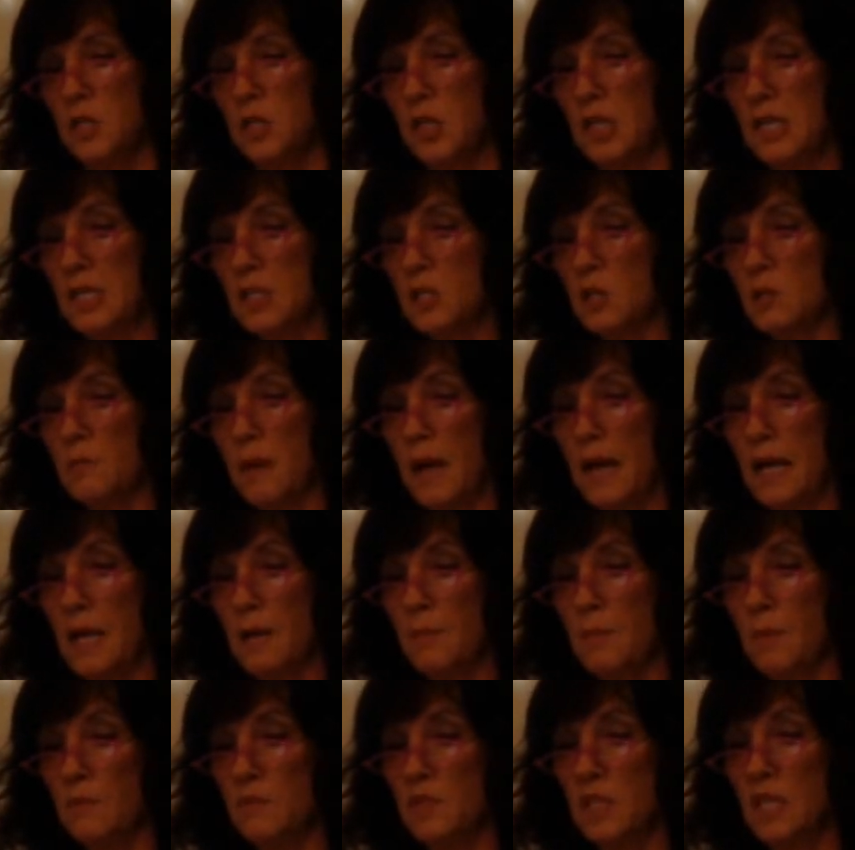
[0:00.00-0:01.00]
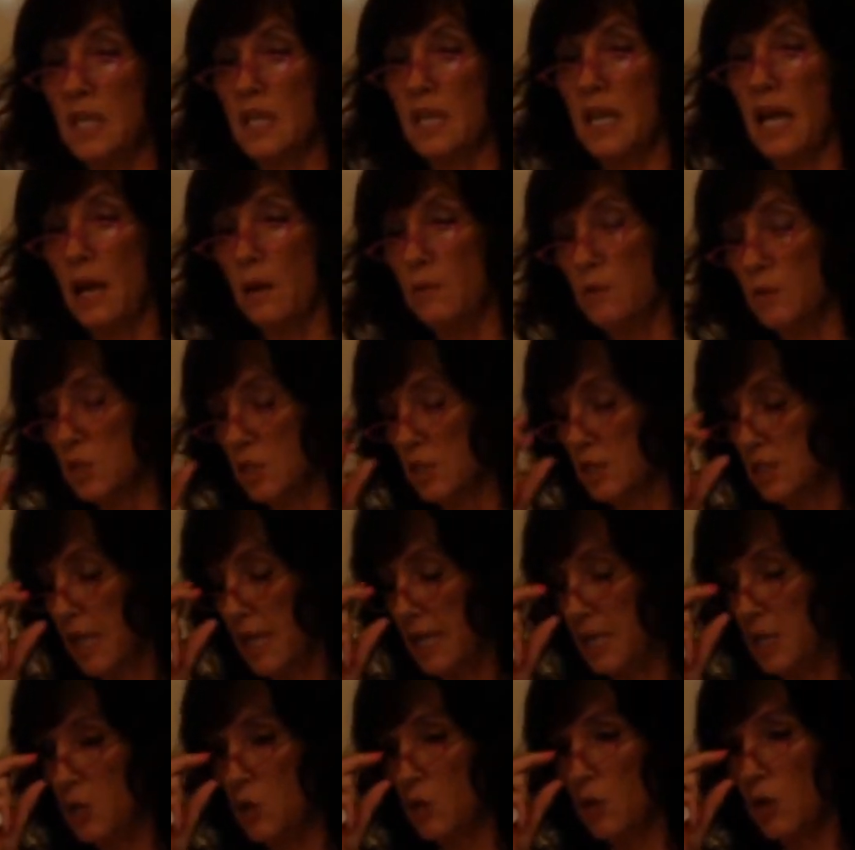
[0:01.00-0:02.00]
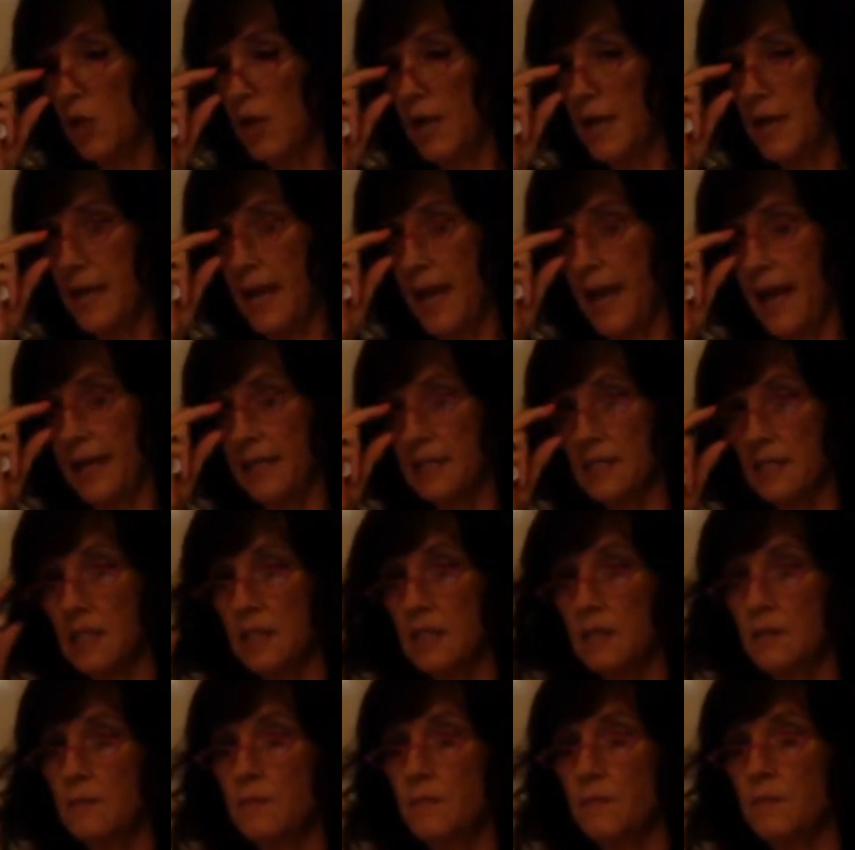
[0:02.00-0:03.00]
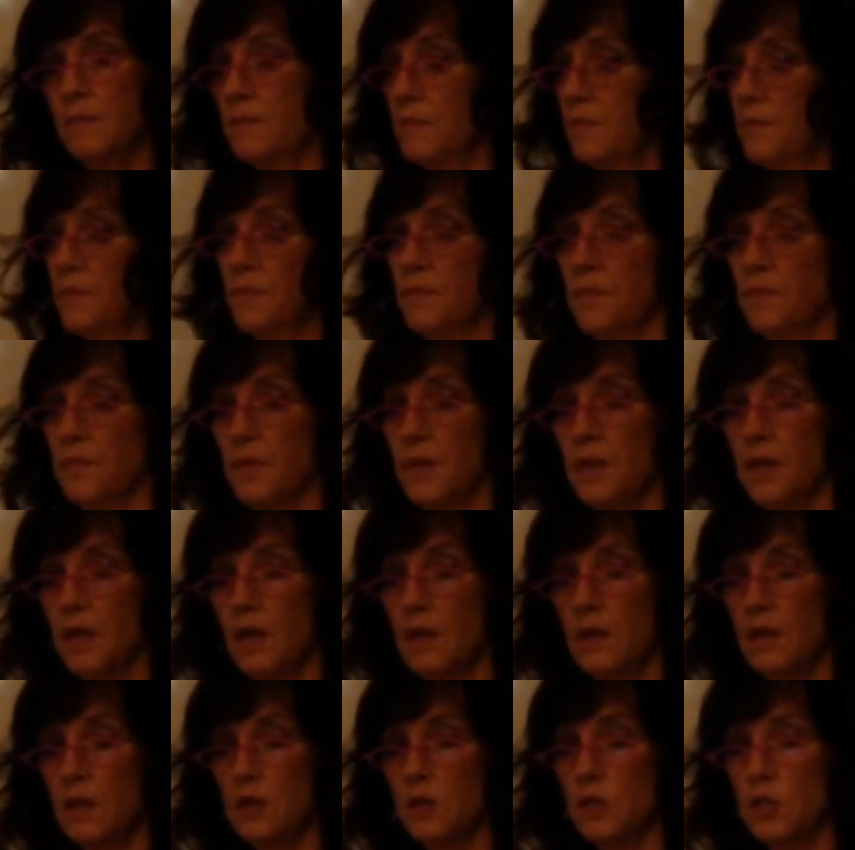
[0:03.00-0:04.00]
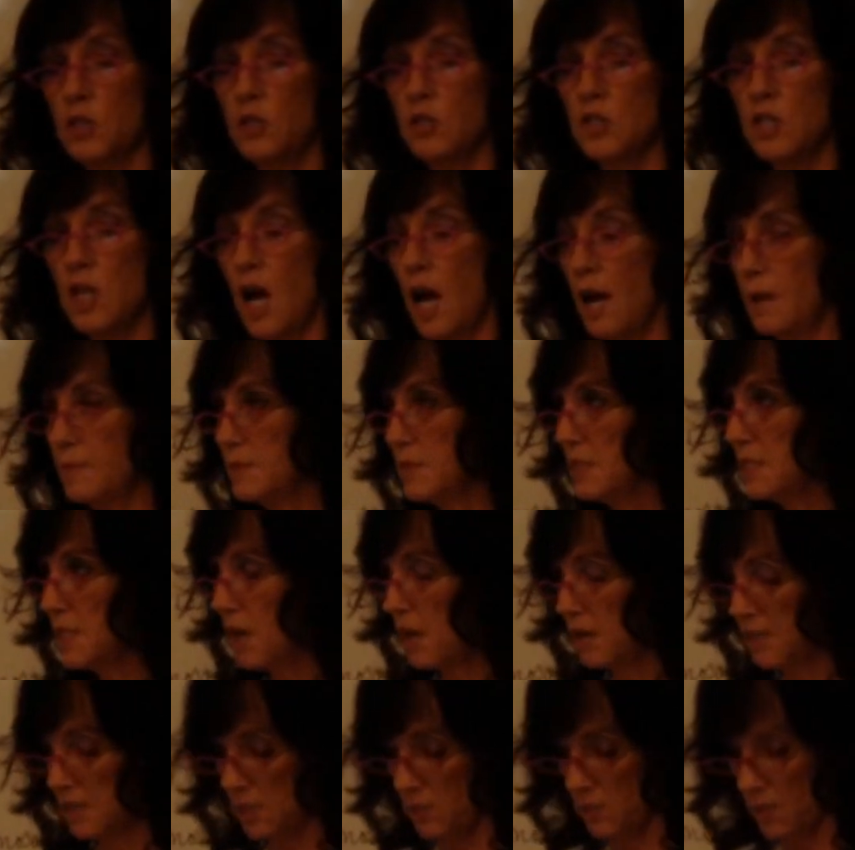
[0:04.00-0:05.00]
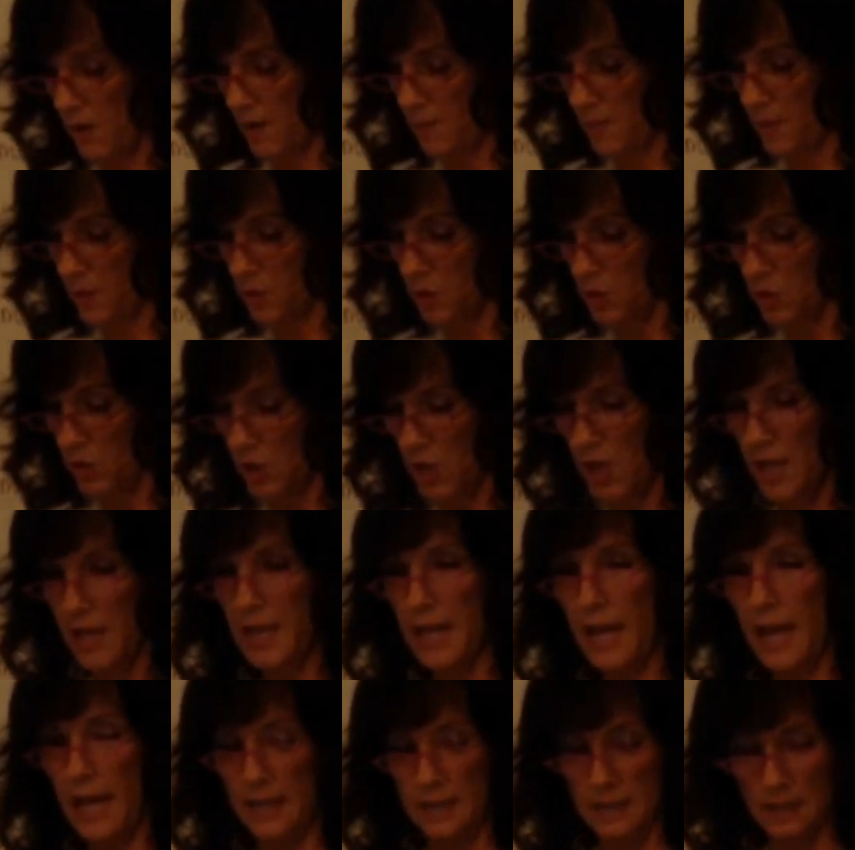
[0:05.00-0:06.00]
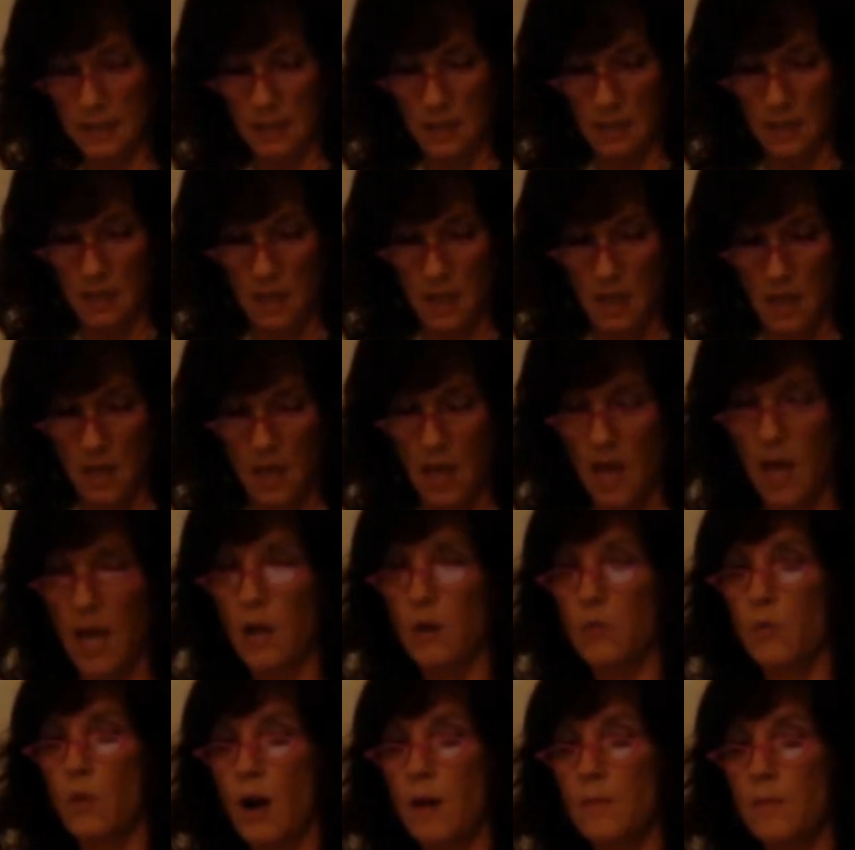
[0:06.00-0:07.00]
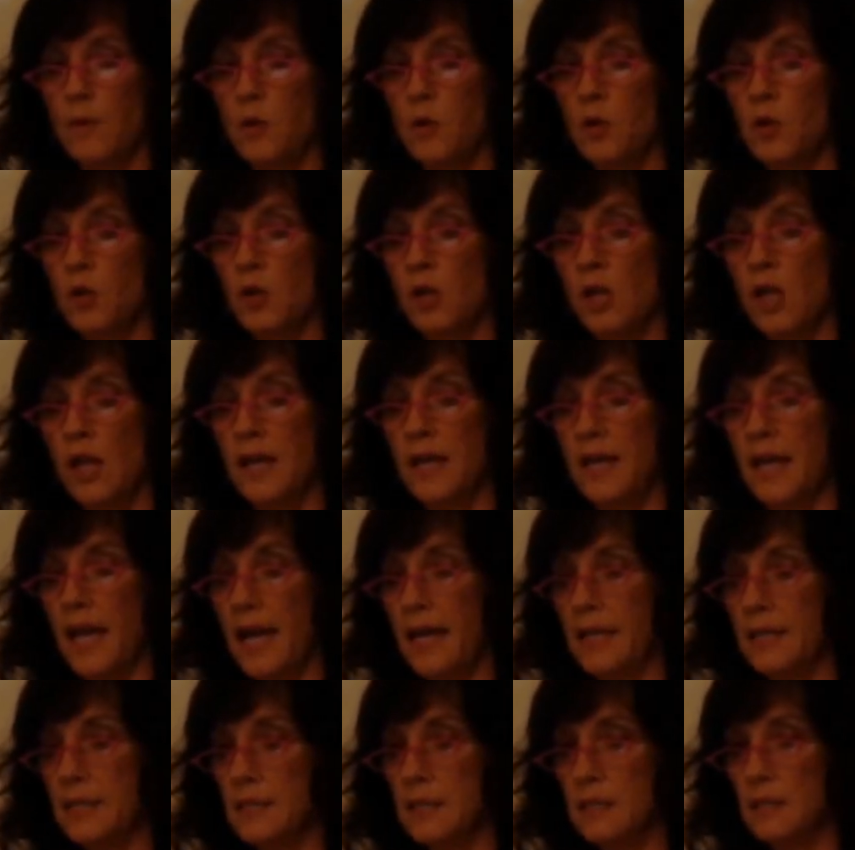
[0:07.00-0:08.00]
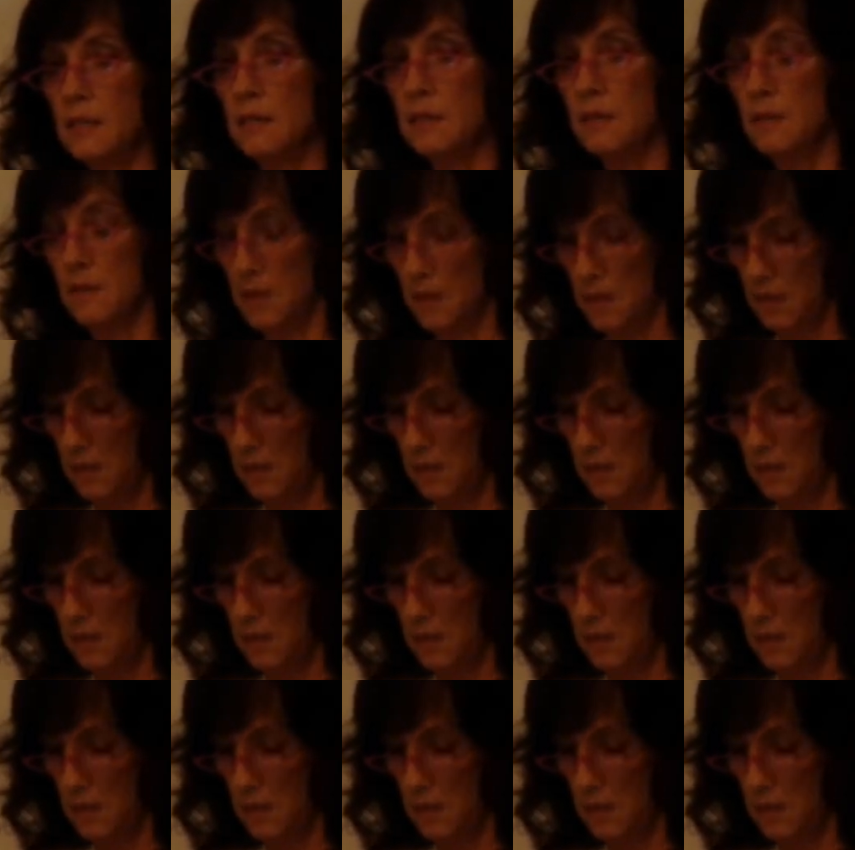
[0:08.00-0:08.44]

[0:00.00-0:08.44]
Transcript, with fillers: Genes are made up of DNA, which is a nucleic acid. There are two types, deoxyribonucleic acid and ribonucleic acid.